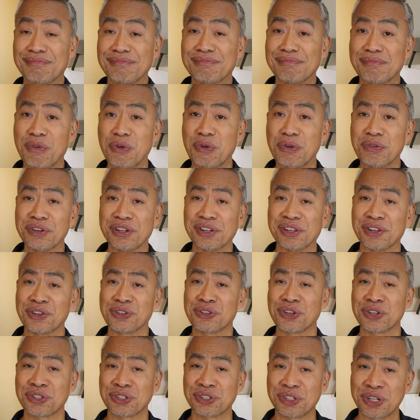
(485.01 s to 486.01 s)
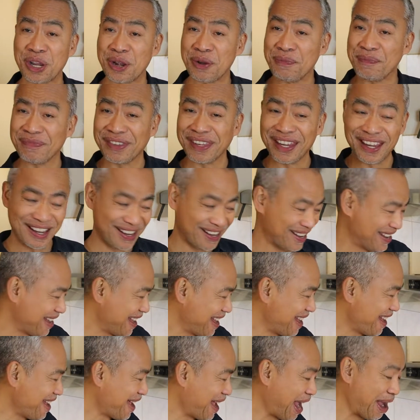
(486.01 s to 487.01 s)
more delicious,
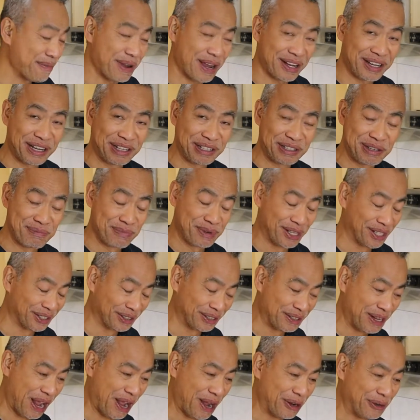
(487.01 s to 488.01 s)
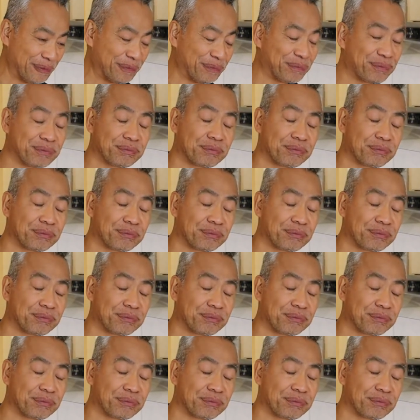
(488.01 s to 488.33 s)
I'm adding the milk now.